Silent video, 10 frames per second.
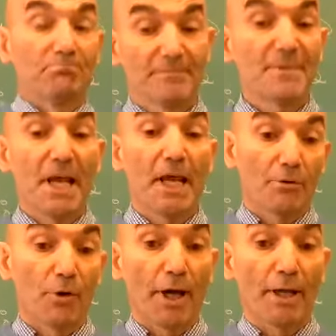K,
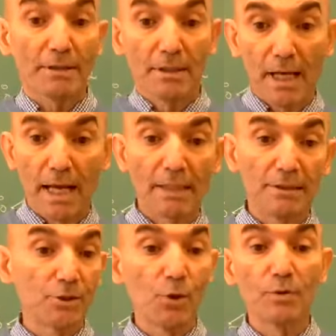right? And
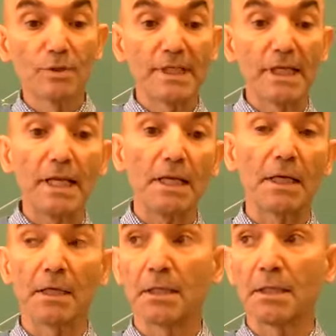you don't see
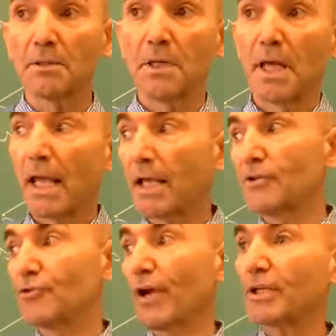a
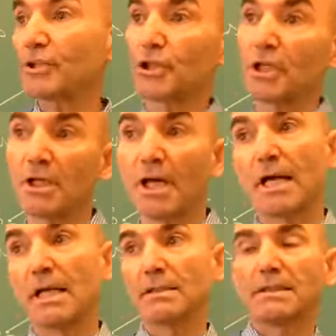direction.
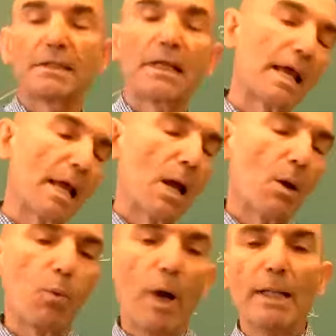And
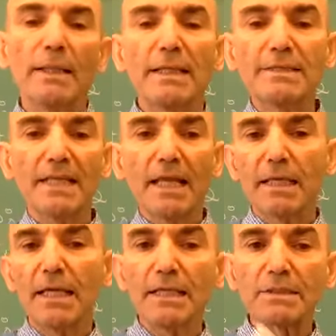well, the thing
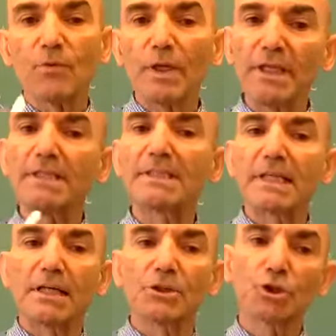is, what
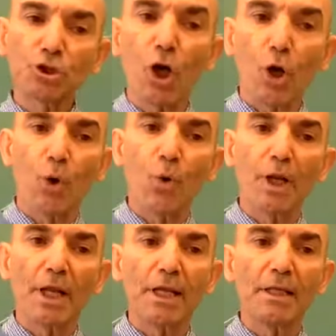is
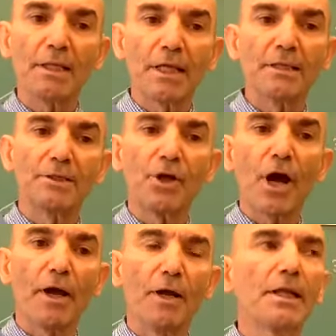shown in the
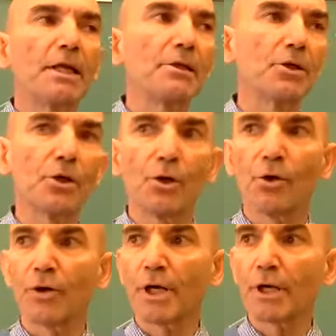dial in
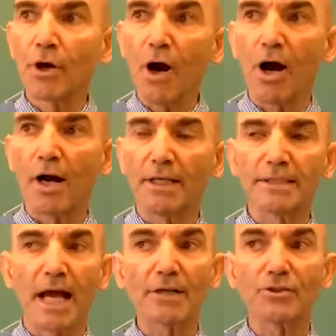your car is
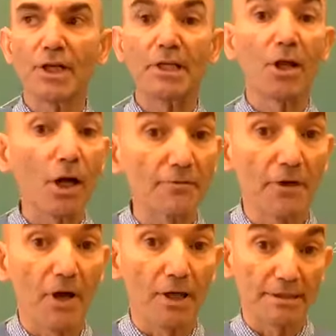actually not
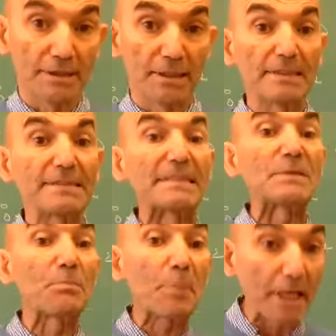velocity, it's the
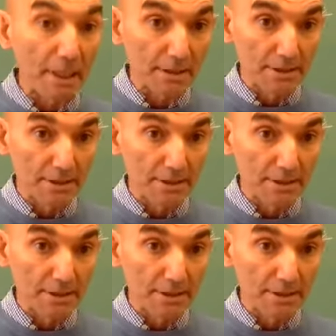speed,